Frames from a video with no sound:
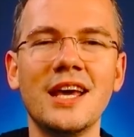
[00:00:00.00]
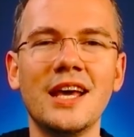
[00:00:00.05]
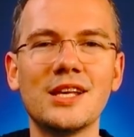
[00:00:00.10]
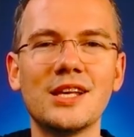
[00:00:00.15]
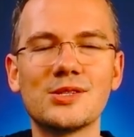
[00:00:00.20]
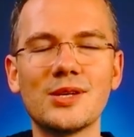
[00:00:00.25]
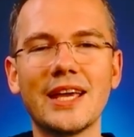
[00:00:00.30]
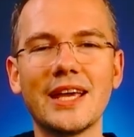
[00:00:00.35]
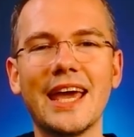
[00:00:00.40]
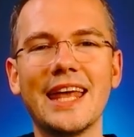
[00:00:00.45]

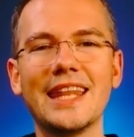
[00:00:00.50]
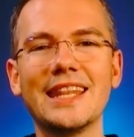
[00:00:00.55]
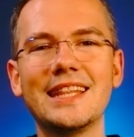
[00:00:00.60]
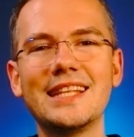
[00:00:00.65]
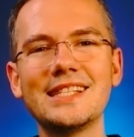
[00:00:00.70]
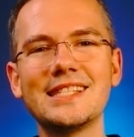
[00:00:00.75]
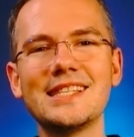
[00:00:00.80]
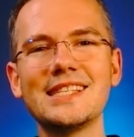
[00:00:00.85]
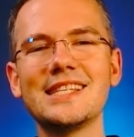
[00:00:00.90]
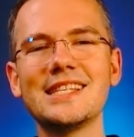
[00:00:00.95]
So again,
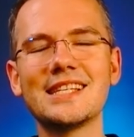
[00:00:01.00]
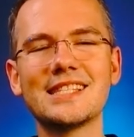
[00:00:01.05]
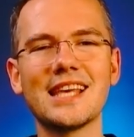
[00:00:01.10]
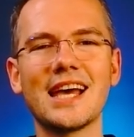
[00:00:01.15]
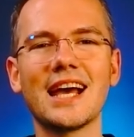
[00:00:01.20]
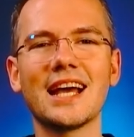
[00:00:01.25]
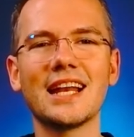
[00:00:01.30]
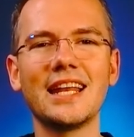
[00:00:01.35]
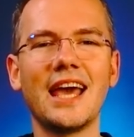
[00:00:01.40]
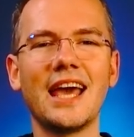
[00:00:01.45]
this is
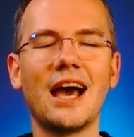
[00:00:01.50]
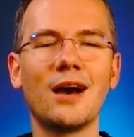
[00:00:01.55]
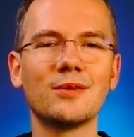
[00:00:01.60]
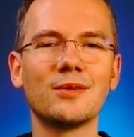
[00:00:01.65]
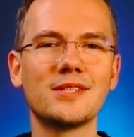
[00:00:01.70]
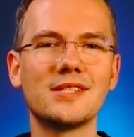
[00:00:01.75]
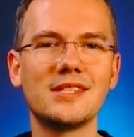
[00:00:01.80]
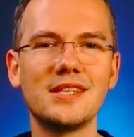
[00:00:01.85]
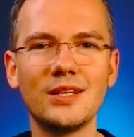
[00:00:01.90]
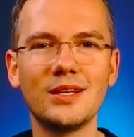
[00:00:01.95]
exactly how the
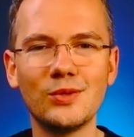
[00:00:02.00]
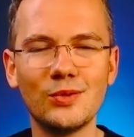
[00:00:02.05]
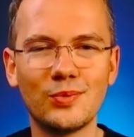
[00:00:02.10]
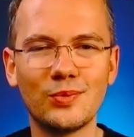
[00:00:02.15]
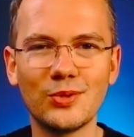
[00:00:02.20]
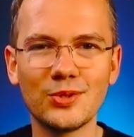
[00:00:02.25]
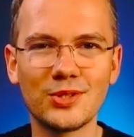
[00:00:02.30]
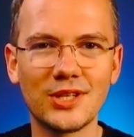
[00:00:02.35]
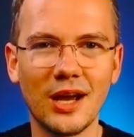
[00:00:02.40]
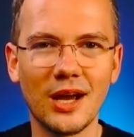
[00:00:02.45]
SQL
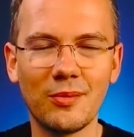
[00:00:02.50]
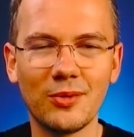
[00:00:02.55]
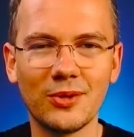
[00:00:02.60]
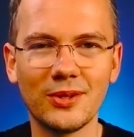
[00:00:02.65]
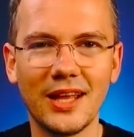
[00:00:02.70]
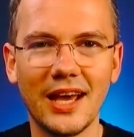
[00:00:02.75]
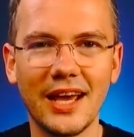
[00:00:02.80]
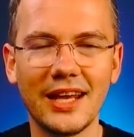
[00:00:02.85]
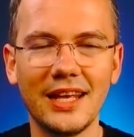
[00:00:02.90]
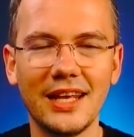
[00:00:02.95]
Bootcamp
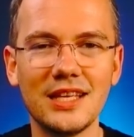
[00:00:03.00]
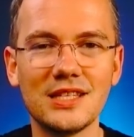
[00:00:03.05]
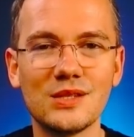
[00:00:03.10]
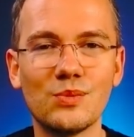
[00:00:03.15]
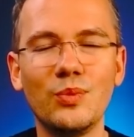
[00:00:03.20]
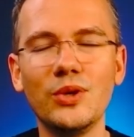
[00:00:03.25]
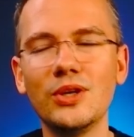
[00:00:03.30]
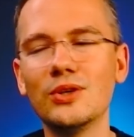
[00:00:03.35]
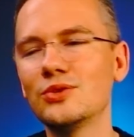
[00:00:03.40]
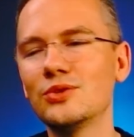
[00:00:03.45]
Online is
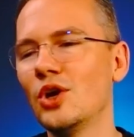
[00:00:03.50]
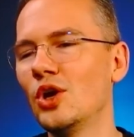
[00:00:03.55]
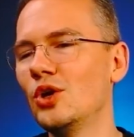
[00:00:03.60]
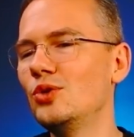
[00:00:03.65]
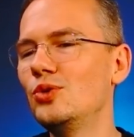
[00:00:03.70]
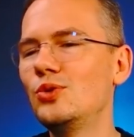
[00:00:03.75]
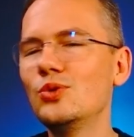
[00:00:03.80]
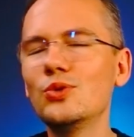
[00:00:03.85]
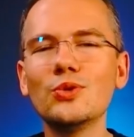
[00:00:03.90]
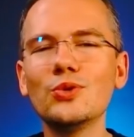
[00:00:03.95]
built.
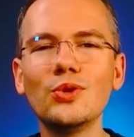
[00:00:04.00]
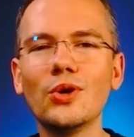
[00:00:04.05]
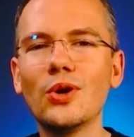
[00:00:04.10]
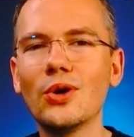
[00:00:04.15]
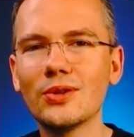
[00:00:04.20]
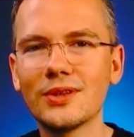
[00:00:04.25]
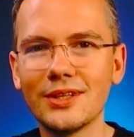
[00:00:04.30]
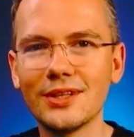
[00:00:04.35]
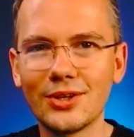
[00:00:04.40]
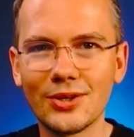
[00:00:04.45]
Do
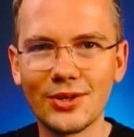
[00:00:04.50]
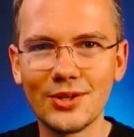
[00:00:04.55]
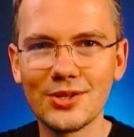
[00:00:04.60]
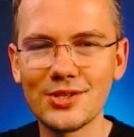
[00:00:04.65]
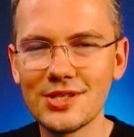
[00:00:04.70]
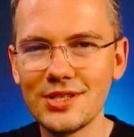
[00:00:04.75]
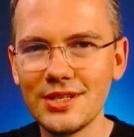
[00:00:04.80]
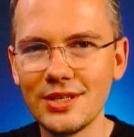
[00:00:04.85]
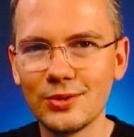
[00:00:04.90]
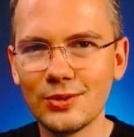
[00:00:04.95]
not learn
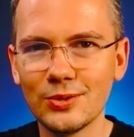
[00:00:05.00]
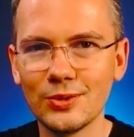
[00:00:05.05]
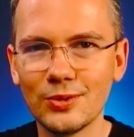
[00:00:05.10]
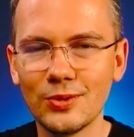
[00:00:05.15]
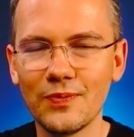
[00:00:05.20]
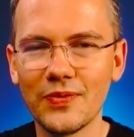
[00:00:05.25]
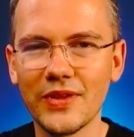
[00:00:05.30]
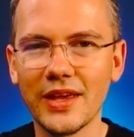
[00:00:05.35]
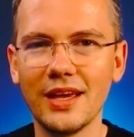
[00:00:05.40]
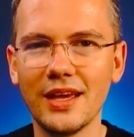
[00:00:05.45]

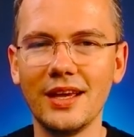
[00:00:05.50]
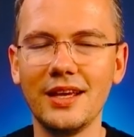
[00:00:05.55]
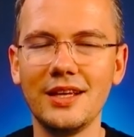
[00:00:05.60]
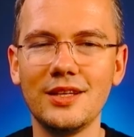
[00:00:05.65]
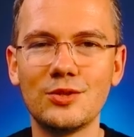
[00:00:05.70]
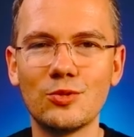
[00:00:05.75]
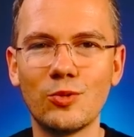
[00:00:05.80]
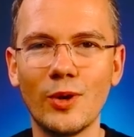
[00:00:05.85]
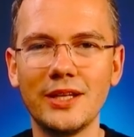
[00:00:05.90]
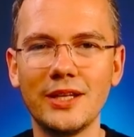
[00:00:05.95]
SQL in
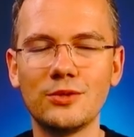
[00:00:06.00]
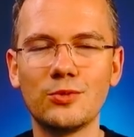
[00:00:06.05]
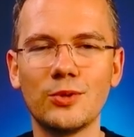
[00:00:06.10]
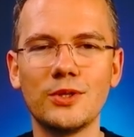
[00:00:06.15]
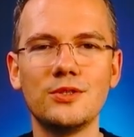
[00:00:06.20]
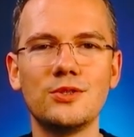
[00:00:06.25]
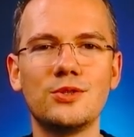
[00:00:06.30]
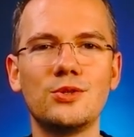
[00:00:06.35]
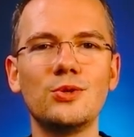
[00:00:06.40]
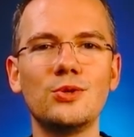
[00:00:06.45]

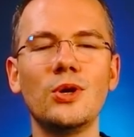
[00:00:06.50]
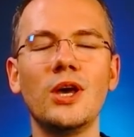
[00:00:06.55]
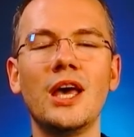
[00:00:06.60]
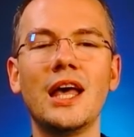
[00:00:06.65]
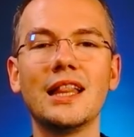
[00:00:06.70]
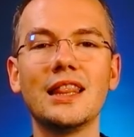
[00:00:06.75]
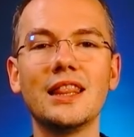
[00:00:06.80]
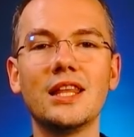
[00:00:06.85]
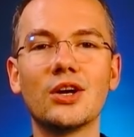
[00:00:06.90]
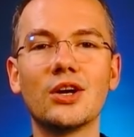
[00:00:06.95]
2022.
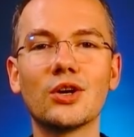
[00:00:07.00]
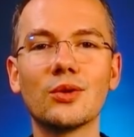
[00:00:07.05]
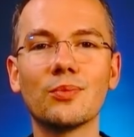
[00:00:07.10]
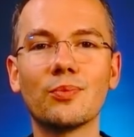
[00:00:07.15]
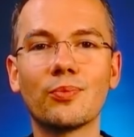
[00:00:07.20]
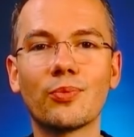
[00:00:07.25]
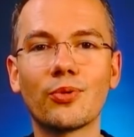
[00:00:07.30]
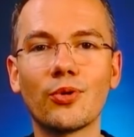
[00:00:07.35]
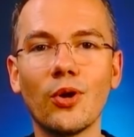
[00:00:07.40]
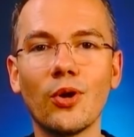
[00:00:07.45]
Learn
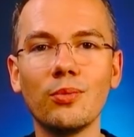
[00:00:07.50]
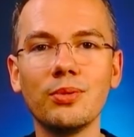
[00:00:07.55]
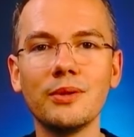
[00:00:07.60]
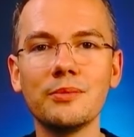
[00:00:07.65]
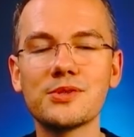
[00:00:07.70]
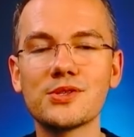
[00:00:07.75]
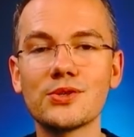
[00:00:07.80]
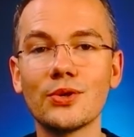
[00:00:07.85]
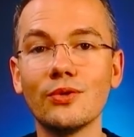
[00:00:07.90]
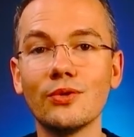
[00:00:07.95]

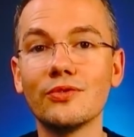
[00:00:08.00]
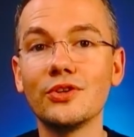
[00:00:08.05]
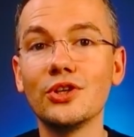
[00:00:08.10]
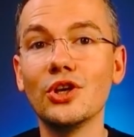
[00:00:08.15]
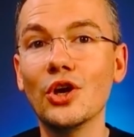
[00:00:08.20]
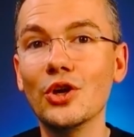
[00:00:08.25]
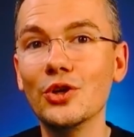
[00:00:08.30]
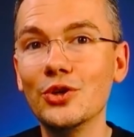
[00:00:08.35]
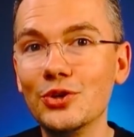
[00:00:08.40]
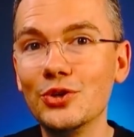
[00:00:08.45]

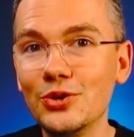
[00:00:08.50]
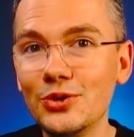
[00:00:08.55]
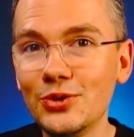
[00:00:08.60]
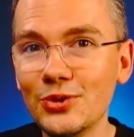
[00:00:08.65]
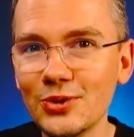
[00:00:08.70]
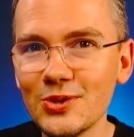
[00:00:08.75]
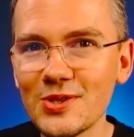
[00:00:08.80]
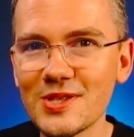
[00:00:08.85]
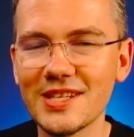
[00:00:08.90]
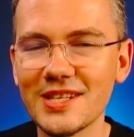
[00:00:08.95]
problem-solving
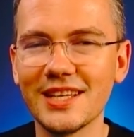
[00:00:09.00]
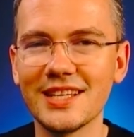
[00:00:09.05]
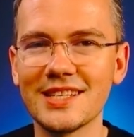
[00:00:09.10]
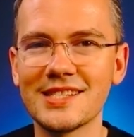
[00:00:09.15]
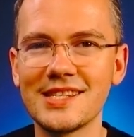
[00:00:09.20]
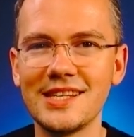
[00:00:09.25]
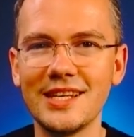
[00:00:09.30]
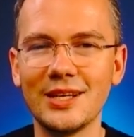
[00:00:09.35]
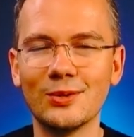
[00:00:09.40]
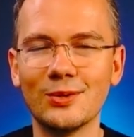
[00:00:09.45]
using
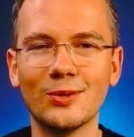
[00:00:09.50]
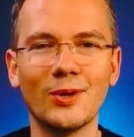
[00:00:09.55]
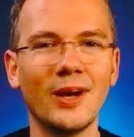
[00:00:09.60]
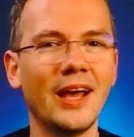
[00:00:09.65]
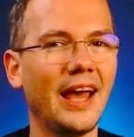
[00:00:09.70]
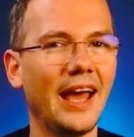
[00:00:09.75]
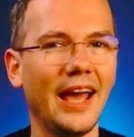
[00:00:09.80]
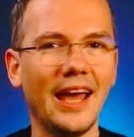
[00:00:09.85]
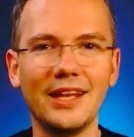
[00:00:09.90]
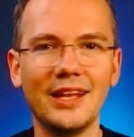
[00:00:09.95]
SQL,
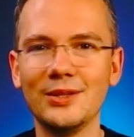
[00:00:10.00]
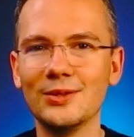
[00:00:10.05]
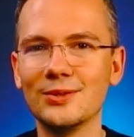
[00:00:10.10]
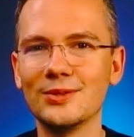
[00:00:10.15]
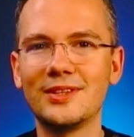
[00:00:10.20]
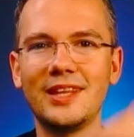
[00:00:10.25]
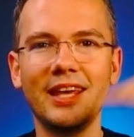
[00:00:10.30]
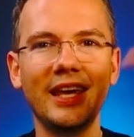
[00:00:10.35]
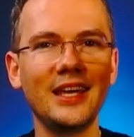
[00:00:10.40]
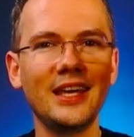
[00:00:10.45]
and it will
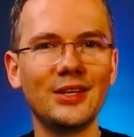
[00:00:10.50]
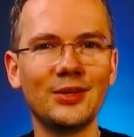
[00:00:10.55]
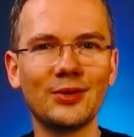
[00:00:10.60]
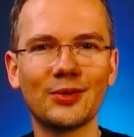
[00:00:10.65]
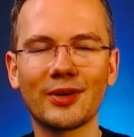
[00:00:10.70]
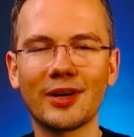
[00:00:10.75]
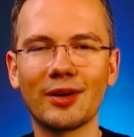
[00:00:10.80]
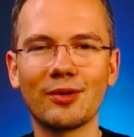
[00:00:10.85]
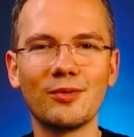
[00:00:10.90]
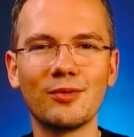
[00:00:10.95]
take your
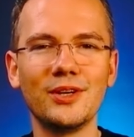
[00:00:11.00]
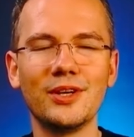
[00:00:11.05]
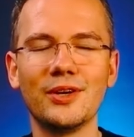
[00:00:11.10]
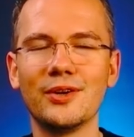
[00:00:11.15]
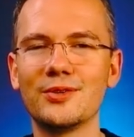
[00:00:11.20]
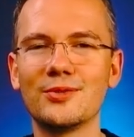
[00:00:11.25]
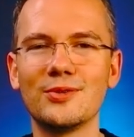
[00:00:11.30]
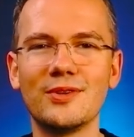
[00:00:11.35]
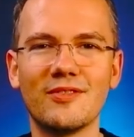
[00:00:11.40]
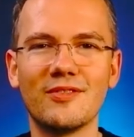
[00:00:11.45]
career
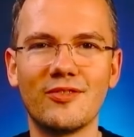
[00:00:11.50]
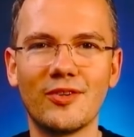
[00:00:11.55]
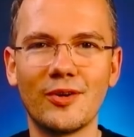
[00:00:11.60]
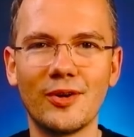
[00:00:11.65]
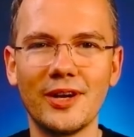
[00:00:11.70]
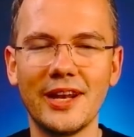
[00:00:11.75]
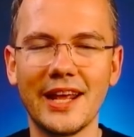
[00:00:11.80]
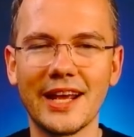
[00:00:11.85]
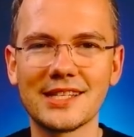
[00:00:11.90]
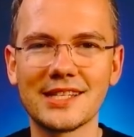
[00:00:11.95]
to the
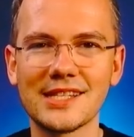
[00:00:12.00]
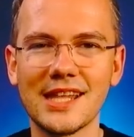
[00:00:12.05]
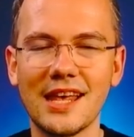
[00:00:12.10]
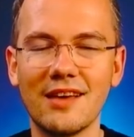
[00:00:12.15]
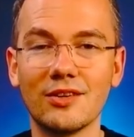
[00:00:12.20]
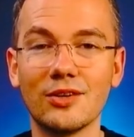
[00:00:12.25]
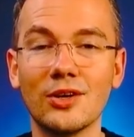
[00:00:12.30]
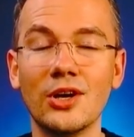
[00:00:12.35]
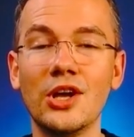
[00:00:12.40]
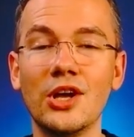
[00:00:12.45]
very next
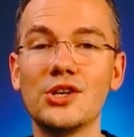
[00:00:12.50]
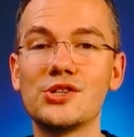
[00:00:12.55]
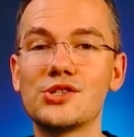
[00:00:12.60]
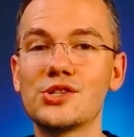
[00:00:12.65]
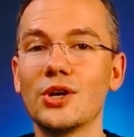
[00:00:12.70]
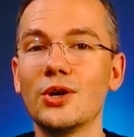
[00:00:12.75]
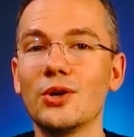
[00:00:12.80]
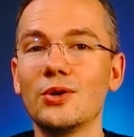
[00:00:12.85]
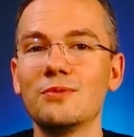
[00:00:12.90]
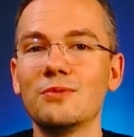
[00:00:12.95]
level.
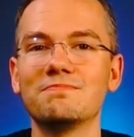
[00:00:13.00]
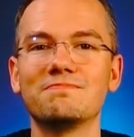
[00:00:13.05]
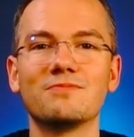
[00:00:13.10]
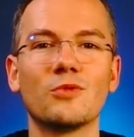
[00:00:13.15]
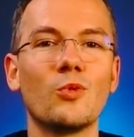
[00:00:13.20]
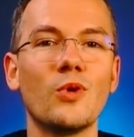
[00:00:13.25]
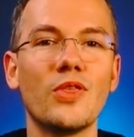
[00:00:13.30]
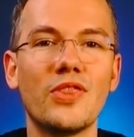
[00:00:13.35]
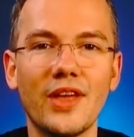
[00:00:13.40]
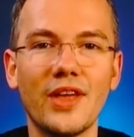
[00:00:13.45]
So
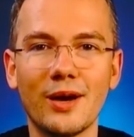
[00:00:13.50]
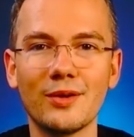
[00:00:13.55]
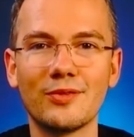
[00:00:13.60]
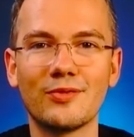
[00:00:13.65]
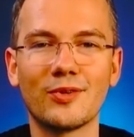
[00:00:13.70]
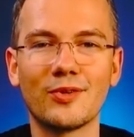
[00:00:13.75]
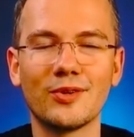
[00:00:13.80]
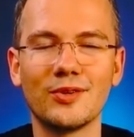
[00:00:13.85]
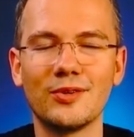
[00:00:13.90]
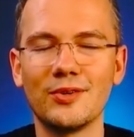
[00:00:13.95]
without
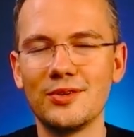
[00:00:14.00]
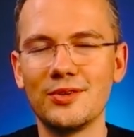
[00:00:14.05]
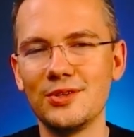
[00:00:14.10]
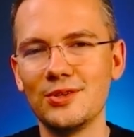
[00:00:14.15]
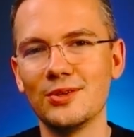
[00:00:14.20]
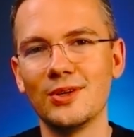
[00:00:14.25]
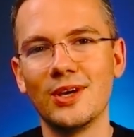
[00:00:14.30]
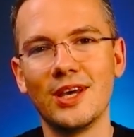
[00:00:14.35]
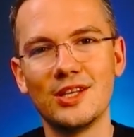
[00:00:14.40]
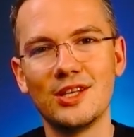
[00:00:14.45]
further
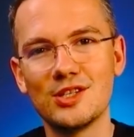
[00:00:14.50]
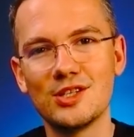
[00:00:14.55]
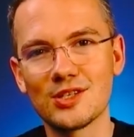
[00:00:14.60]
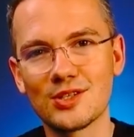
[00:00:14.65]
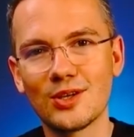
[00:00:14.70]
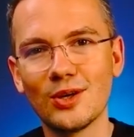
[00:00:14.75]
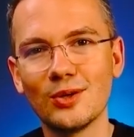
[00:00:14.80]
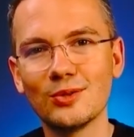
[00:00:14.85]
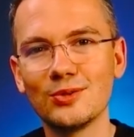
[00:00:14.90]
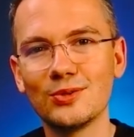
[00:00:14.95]
ado, just
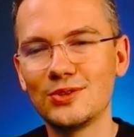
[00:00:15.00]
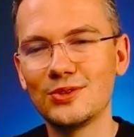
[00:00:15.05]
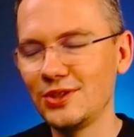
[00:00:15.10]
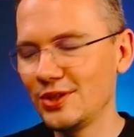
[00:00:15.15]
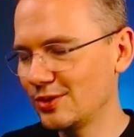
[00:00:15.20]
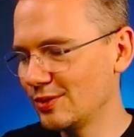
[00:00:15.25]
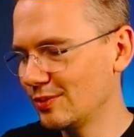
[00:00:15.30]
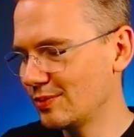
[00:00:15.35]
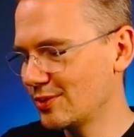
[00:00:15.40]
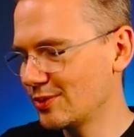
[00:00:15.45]
go to
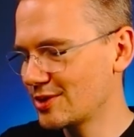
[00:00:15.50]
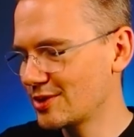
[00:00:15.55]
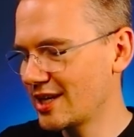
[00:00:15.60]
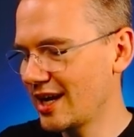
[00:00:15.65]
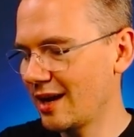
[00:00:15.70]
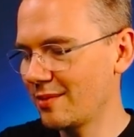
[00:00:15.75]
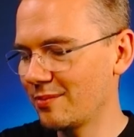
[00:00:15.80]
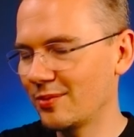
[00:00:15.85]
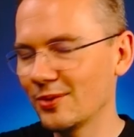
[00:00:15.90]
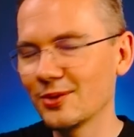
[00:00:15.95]
SQL
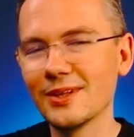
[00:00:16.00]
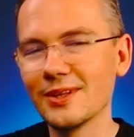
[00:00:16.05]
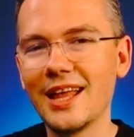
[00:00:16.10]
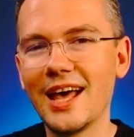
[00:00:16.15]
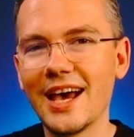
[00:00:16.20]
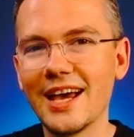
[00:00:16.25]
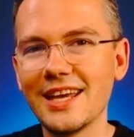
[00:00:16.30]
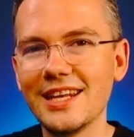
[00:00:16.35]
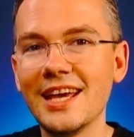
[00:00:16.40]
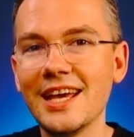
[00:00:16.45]
Bootcamp
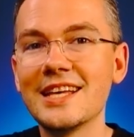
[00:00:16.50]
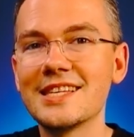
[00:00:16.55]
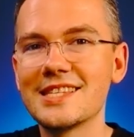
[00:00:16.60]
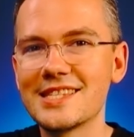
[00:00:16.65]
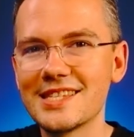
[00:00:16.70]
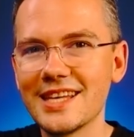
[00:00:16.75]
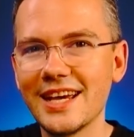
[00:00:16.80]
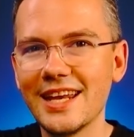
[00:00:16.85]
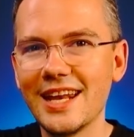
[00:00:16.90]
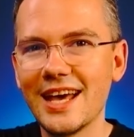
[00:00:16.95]
Online,
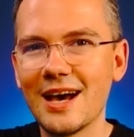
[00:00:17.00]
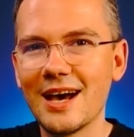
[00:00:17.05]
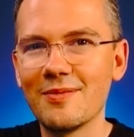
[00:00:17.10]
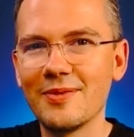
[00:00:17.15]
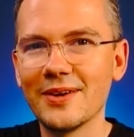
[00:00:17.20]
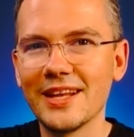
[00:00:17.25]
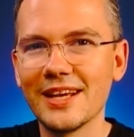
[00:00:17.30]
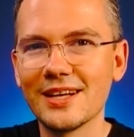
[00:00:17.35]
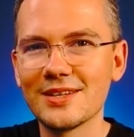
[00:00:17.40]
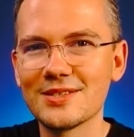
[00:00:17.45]
sign up,
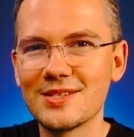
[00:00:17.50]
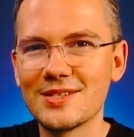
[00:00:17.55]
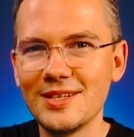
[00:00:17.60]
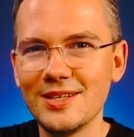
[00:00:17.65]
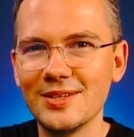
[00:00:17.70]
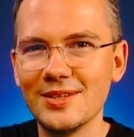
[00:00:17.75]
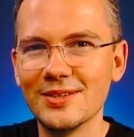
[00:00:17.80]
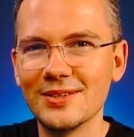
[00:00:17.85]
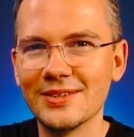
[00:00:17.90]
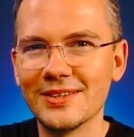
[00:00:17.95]
and I'll see
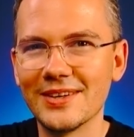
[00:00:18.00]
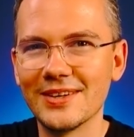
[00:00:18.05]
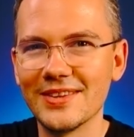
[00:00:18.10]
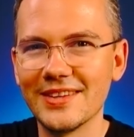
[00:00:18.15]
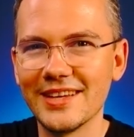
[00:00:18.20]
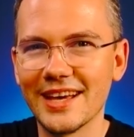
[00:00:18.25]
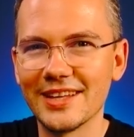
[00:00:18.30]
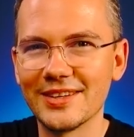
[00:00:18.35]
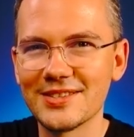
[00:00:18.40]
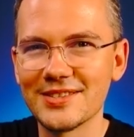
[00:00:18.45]
you on
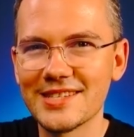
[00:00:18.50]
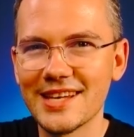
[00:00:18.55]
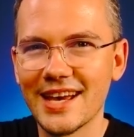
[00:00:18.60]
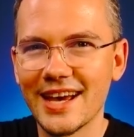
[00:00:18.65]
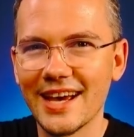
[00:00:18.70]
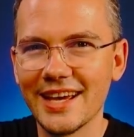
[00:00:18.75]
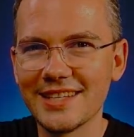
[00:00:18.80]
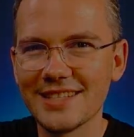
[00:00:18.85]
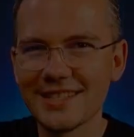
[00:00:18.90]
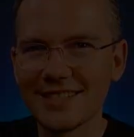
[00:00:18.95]
the other side.